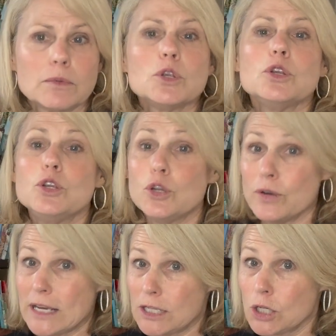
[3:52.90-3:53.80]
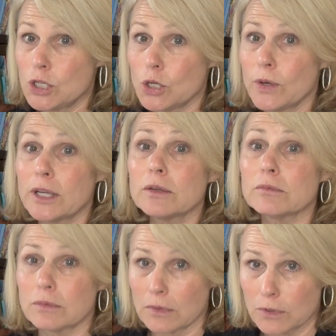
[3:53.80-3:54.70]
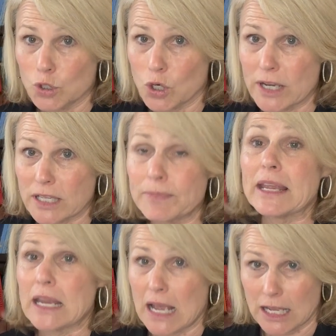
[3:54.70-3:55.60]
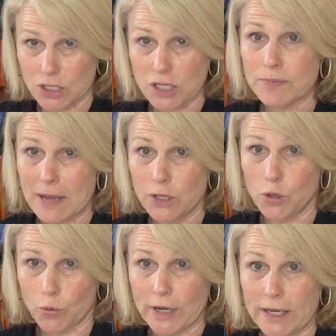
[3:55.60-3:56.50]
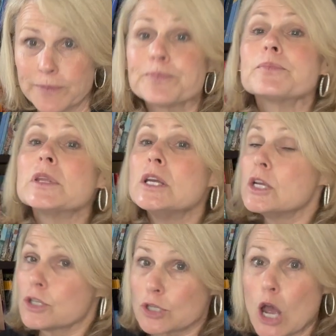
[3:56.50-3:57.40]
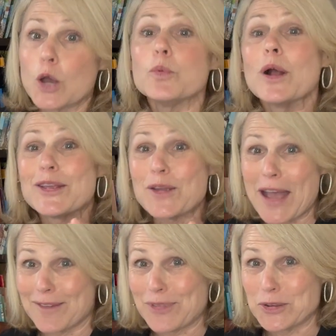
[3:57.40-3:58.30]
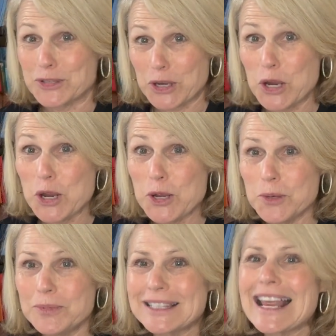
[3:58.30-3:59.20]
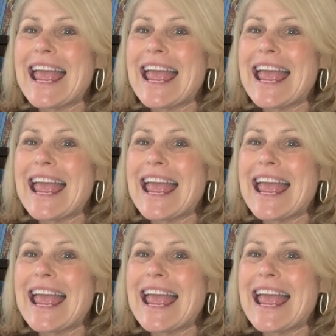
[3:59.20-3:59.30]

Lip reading: You need to do it. Trust me, I just made 3. So you have those cubes,